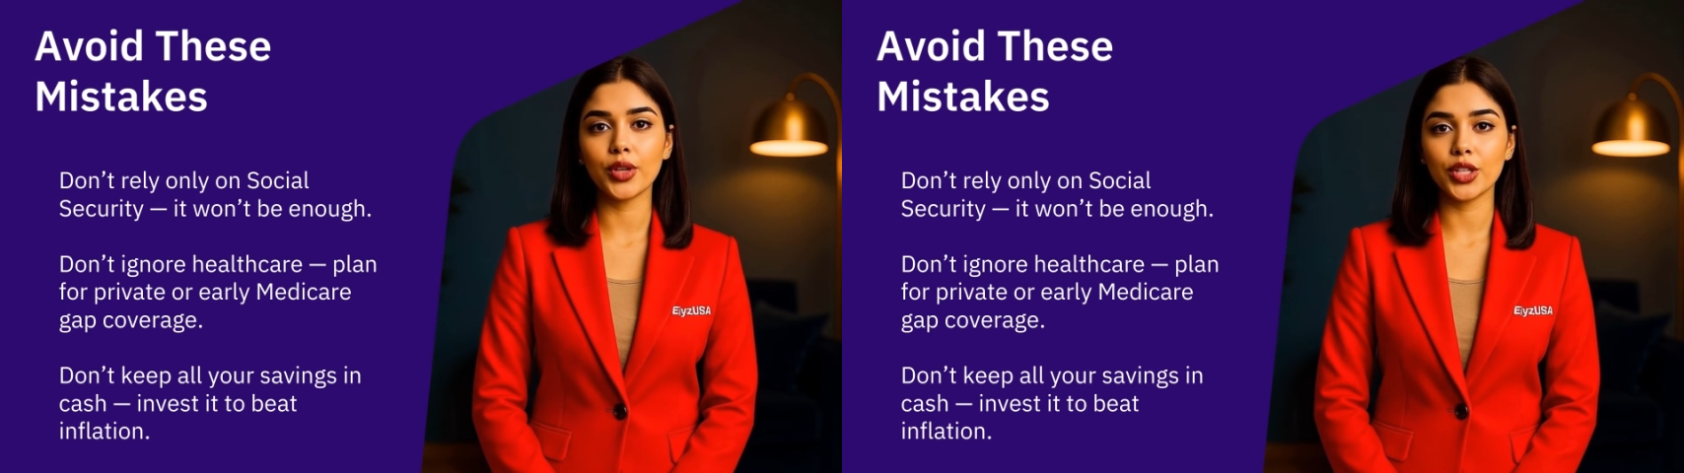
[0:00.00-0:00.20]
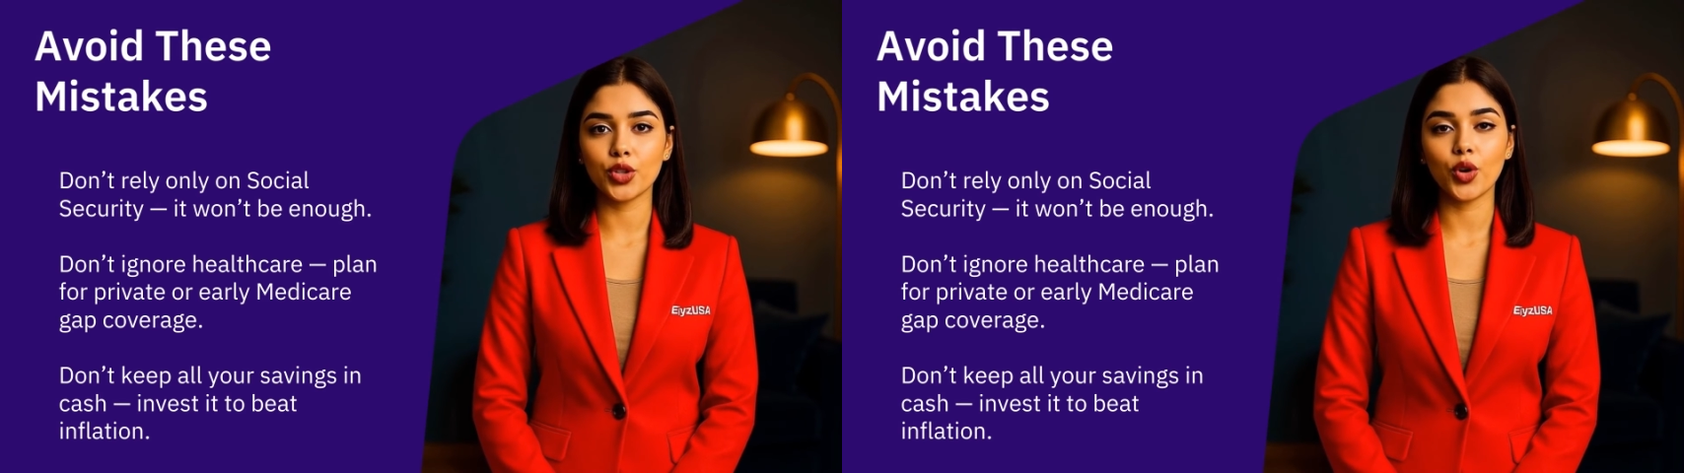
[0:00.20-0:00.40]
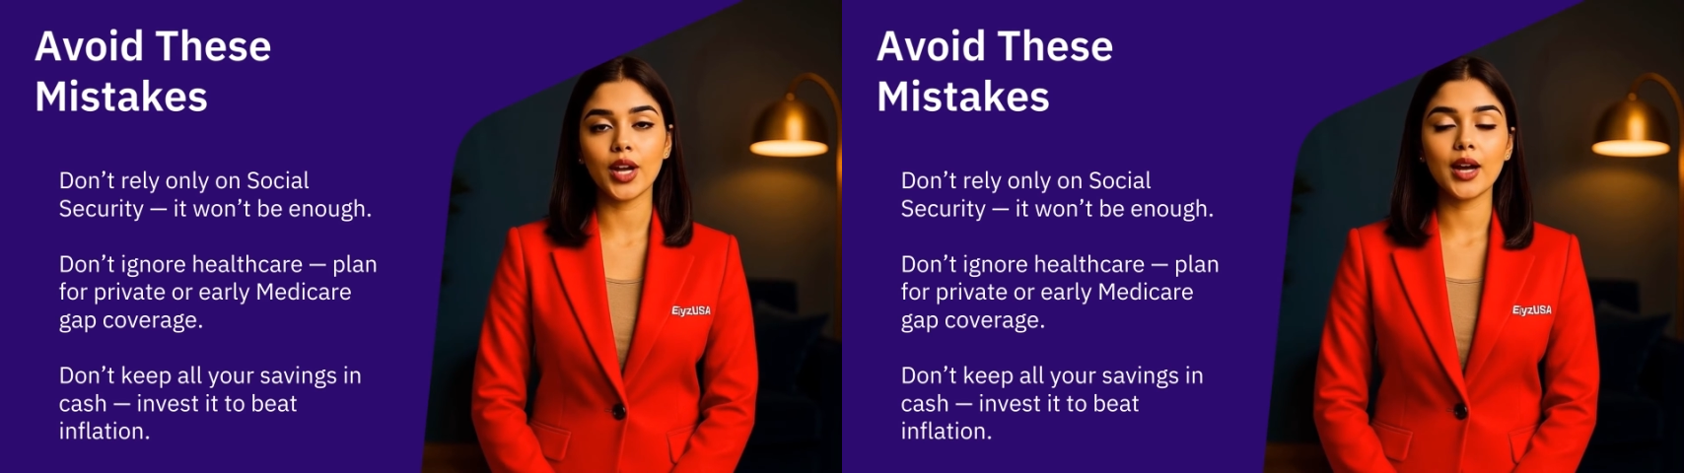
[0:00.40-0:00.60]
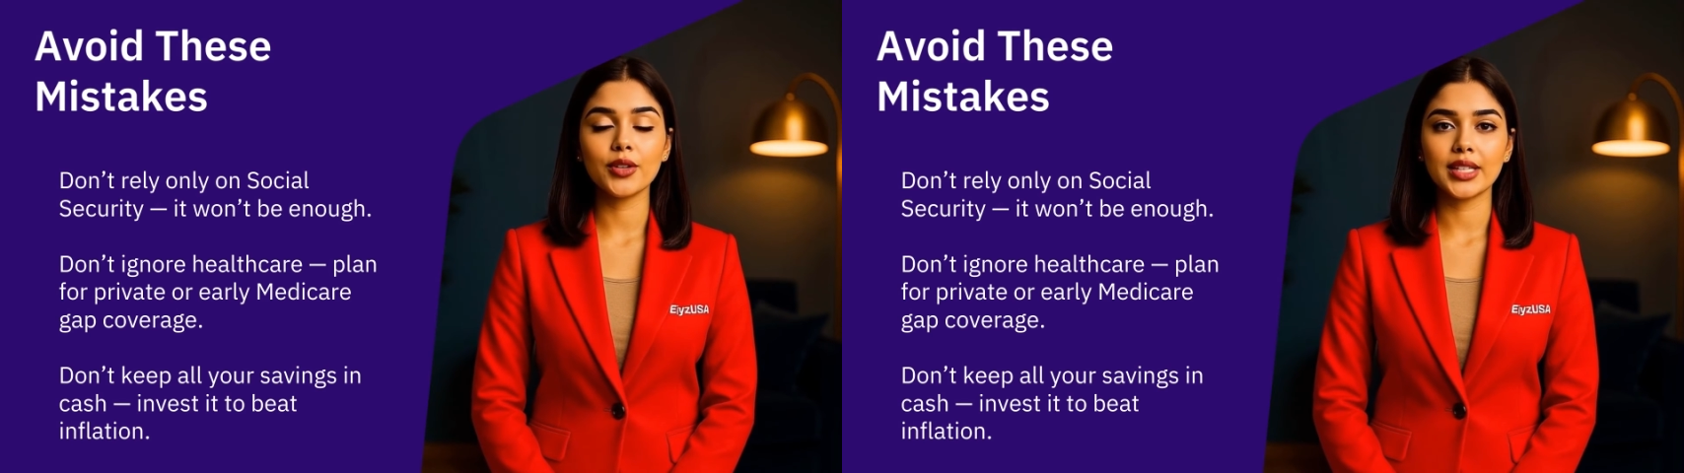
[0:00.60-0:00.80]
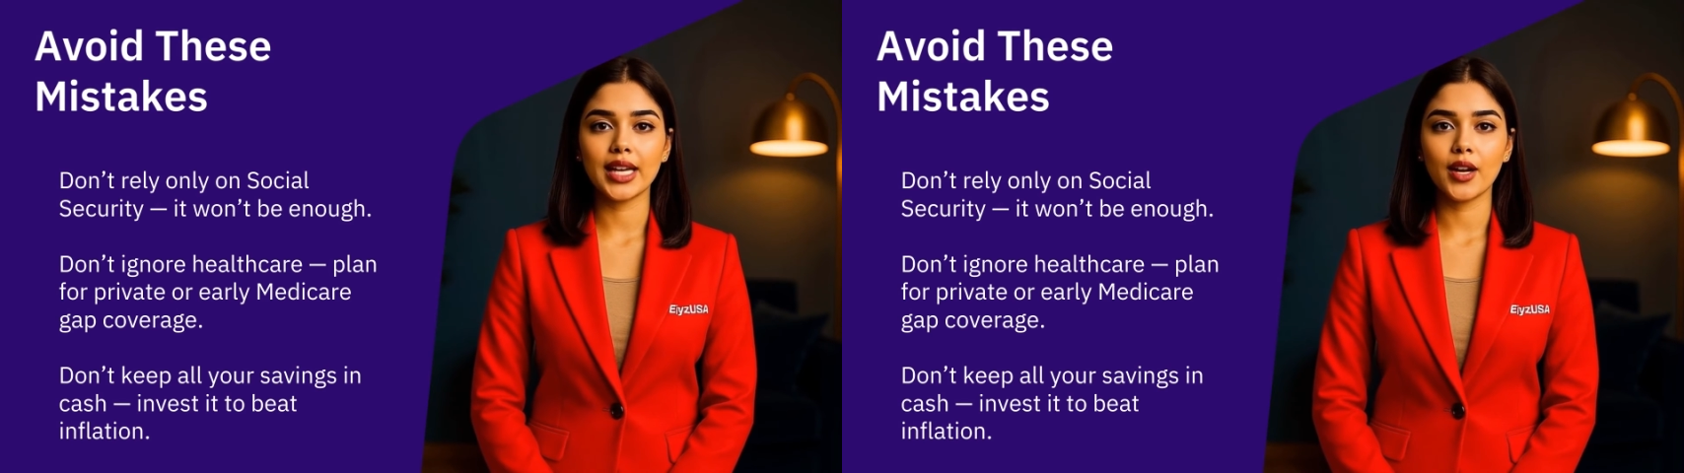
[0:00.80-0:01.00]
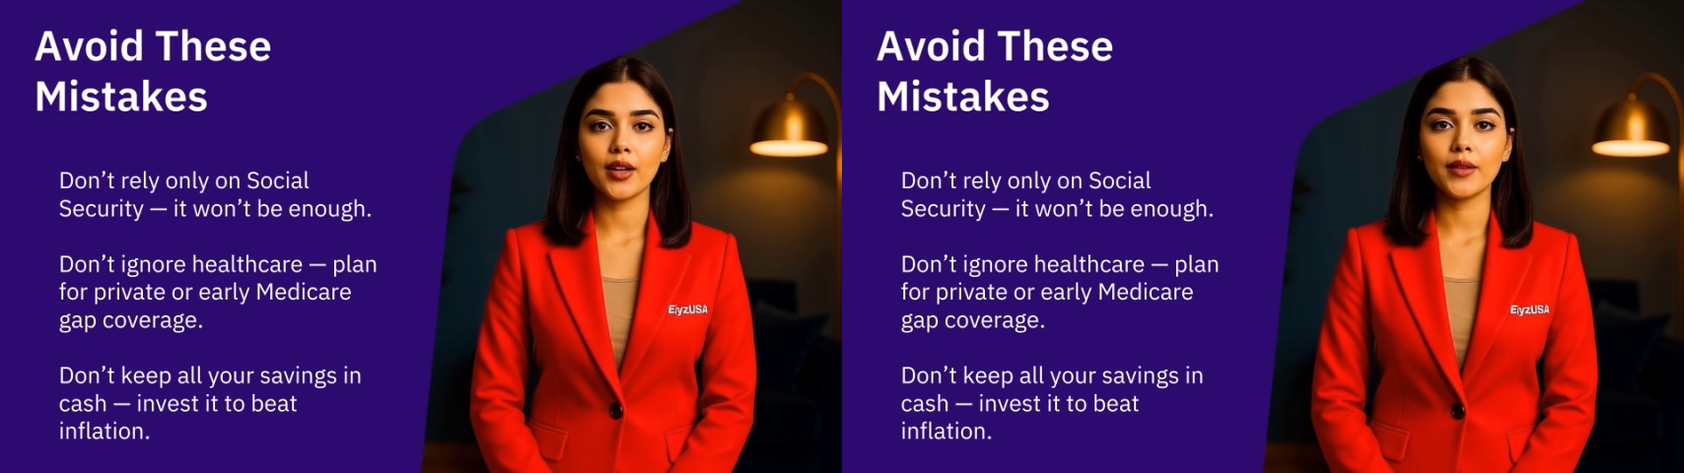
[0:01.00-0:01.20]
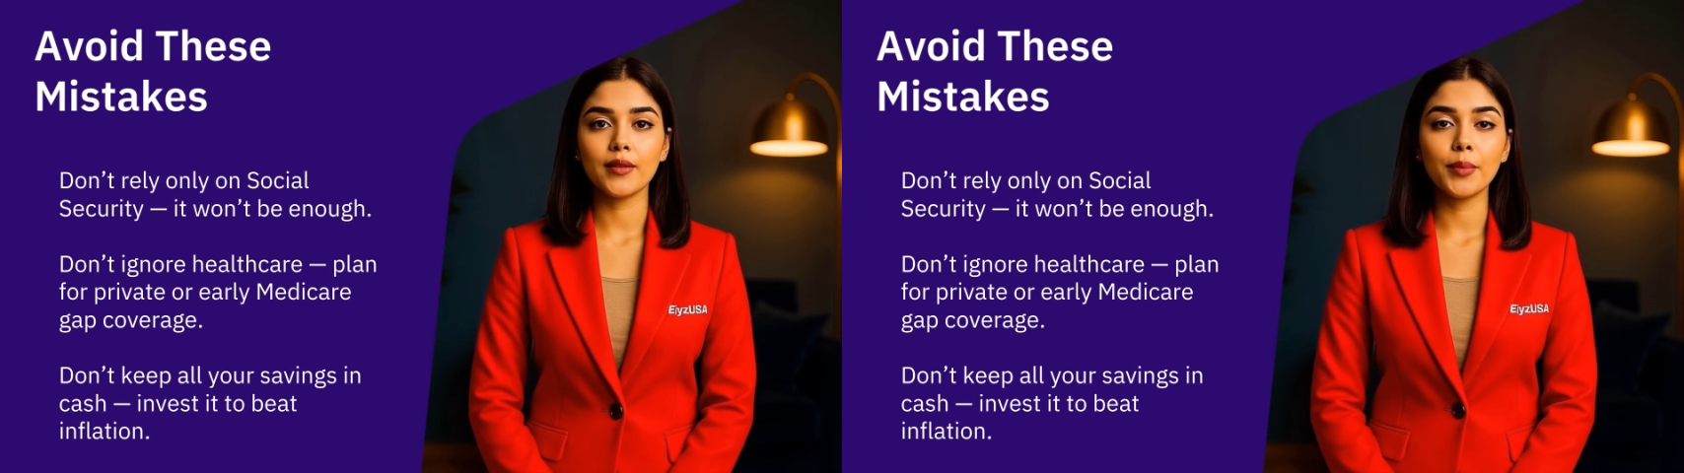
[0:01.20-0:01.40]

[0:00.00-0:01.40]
ignore healthcare.